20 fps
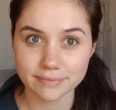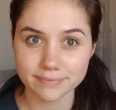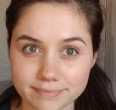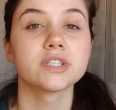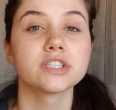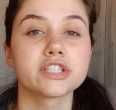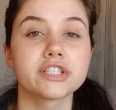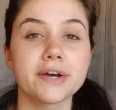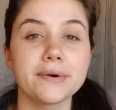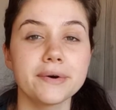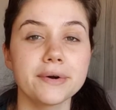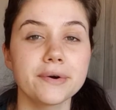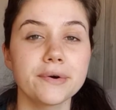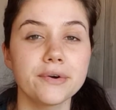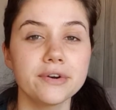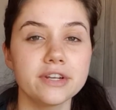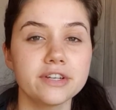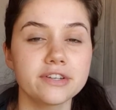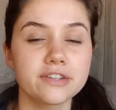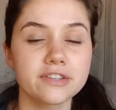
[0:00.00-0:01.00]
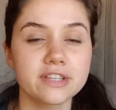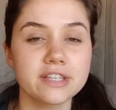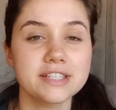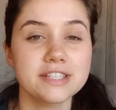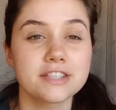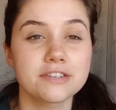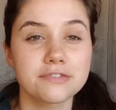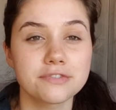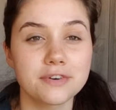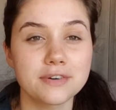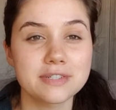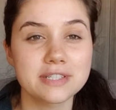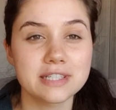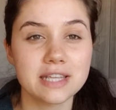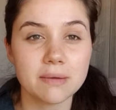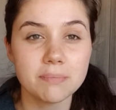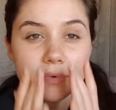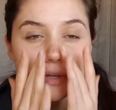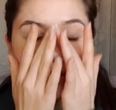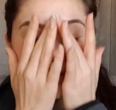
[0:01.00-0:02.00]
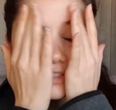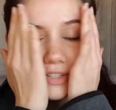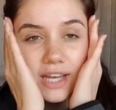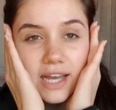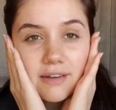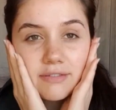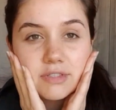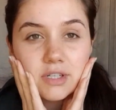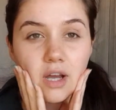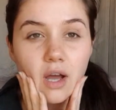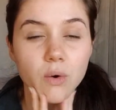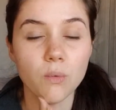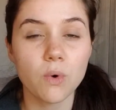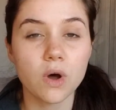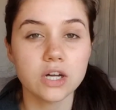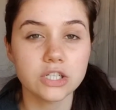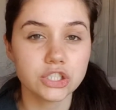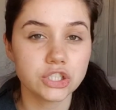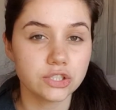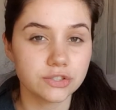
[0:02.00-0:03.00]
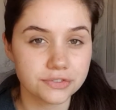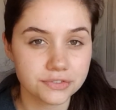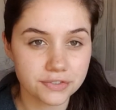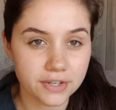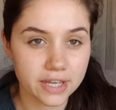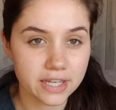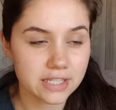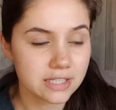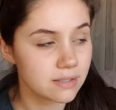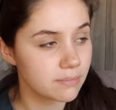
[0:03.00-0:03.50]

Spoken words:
So according to this, the first step is you have to go wash your face,